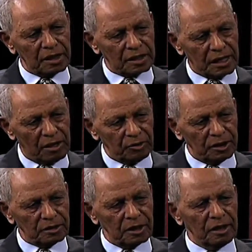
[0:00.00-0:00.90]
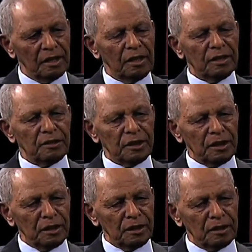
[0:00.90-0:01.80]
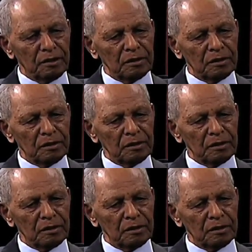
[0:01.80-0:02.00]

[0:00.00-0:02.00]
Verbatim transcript: around it, the